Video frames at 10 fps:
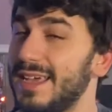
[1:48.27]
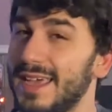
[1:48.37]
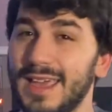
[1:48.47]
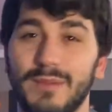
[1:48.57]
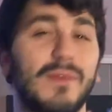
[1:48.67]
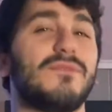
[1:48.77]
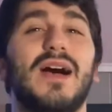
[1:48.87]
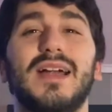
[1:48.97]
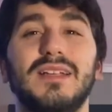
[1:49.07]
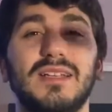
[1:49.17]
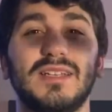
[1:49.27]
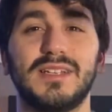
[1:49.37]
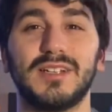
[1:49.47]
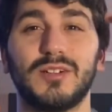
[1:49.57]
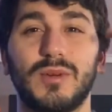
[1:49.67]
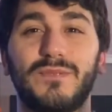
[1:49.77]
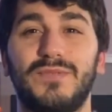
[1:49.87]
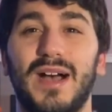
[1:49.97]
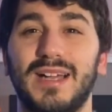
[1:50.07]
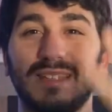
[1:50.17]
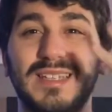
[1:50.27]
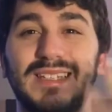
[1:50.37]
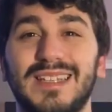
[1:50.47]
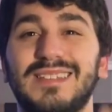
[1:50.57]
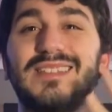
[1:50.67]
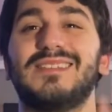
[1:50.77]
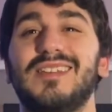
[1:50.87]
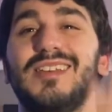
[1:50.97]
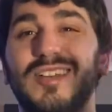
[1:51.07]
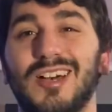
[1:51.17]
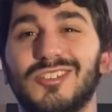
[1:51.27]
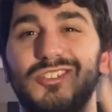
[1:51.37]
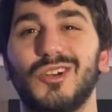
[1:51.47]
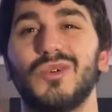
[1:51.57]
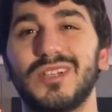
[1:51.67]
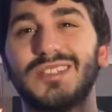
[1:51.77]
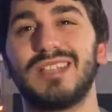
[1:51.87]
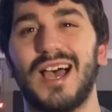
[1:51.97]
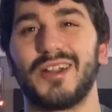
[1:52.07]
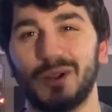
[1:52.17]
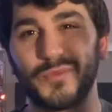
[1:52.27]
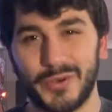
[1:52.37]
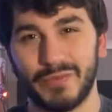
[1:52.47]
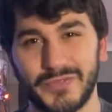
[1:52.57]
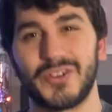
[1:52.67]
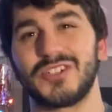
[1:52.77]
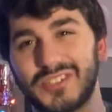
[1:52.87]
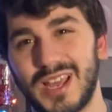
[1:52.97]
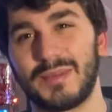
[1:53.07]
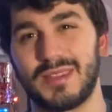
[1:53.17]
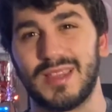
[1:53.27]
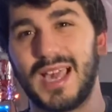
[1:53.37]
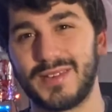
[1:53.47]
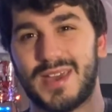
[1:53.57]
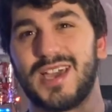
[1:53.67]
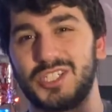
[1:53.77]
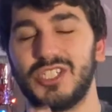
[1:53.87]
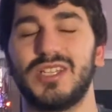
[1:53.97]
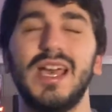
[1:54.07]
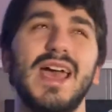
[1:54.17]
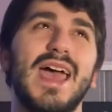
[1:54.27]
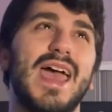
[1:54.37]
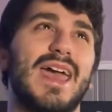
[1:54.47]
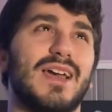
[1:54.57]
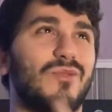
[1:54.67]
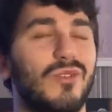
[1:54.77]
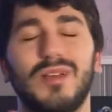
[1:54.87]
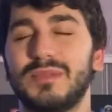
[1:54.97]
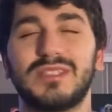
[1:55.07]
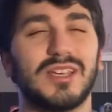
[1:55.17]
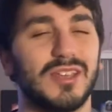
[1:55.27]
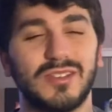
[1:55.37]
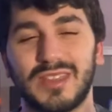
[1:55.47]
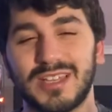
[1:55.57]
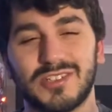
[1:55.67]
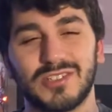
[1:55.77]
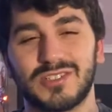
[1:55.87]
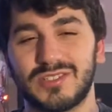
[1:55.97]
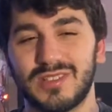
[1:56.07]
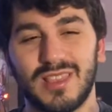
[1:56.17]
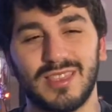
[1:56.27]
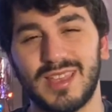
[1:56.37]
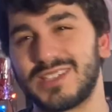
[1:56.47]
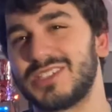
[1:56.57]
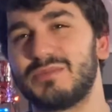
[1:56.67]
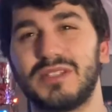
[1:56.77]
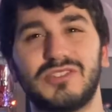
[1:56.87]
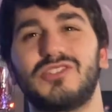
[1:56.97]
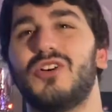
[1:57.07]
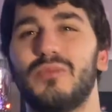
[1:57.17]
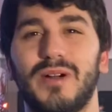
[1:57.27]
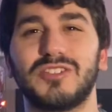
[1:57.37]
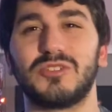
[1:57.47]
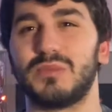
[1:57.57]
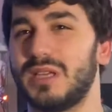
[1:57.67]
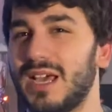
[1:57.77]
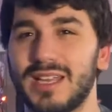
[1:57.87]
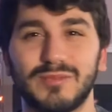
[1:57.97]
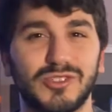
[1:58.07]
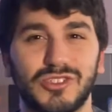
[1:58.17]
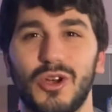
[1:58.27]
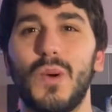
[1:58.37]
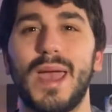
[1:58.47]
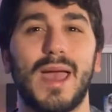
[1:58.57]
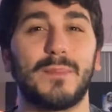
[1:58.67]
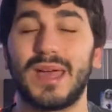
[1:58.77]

And we're finally here. We finally get to see Ahsoka Tano for the first time in live action. And let me tell you, that just means so much to me. I am so happy.